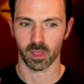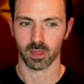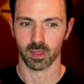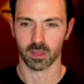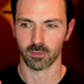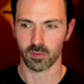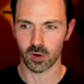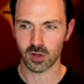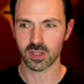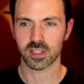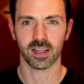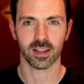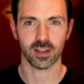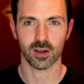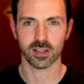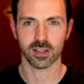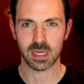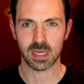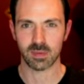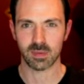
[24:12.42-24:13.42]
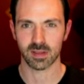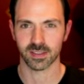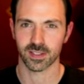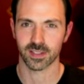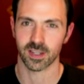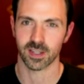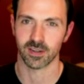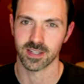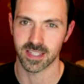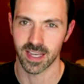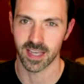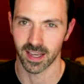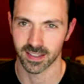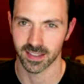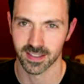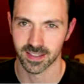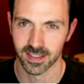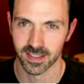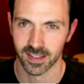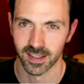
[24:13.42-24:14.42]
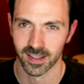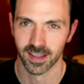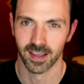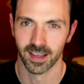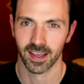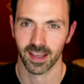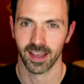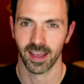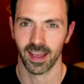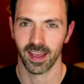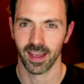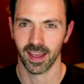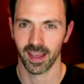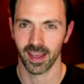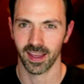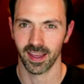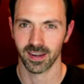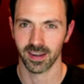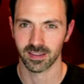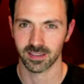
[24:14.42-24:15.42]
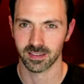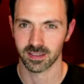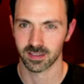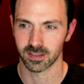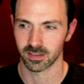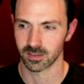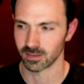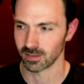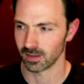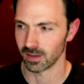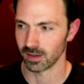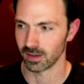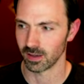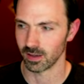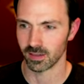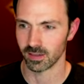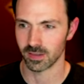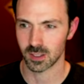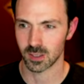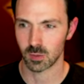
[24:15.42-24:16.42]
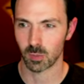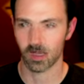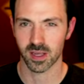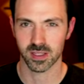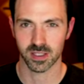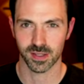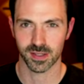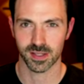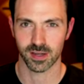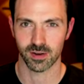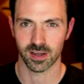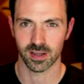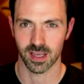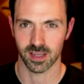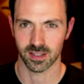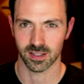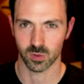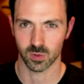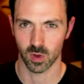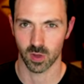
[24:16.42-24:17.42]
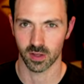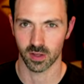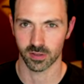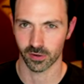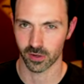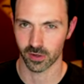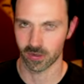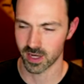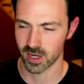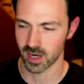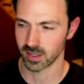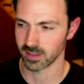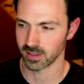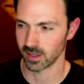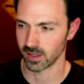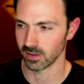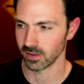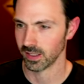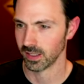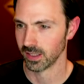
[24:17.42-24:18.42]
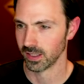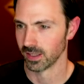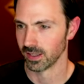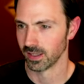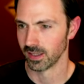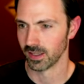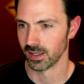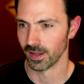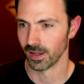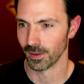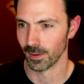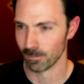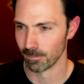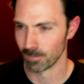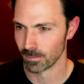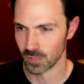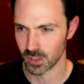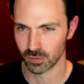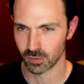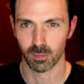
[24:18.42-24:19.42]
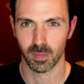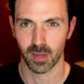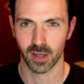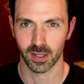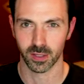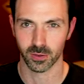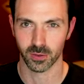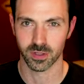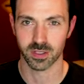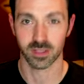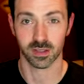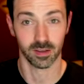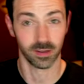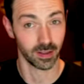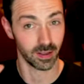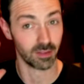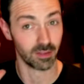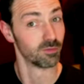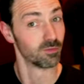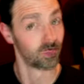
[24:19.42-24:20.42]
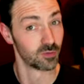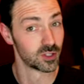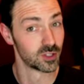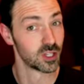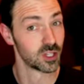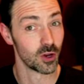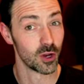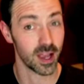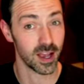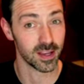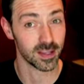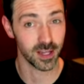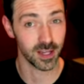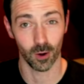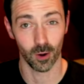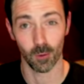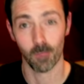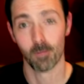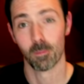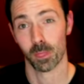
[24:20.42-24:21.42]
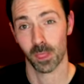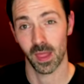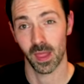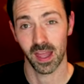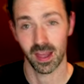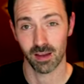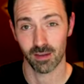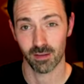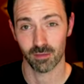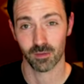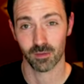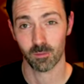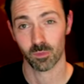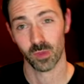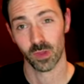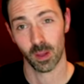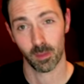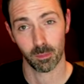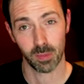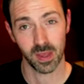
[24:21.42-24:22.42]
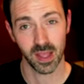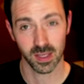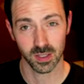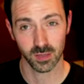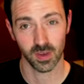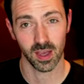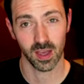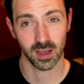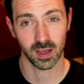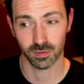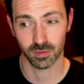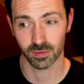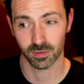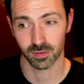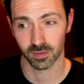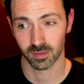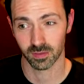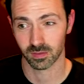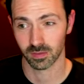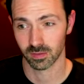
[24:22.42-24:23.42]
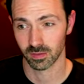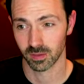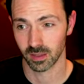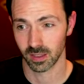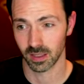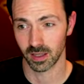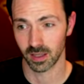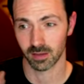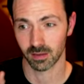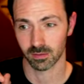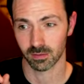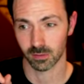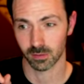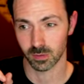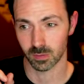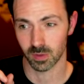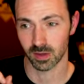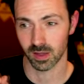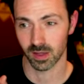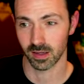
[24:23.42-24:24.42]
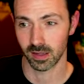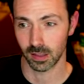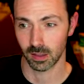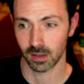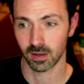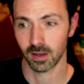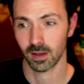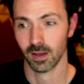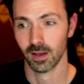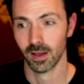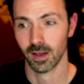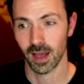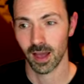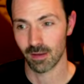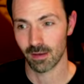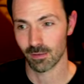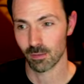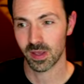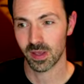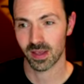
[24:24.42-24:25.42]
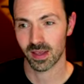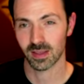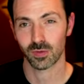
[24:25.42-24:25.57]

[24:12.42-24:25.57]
first thing I'll say about the Series X, and this applies to the Series S as well as far as I can tell, Um, just from my use. And so you guys know, I have a P S five, uh, where's my hand here? I have a P S